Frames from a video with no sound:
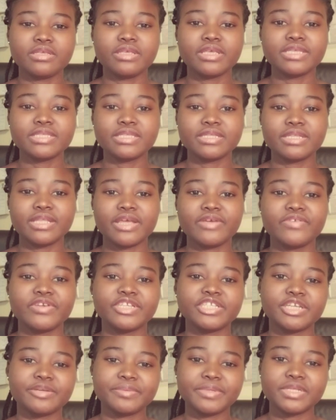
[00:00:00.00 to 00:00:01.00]
Yesterday I read
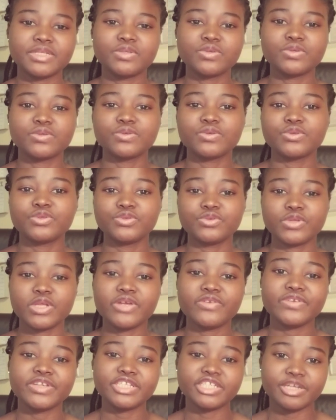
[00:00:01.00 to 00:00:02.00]
chapter 2, so today I
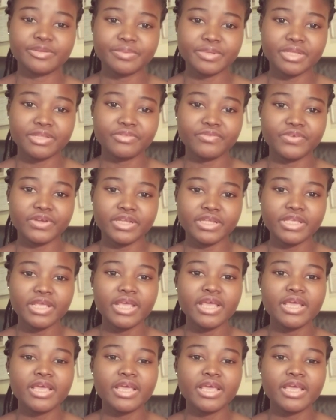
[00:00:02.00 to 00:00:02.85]
read chapter 3,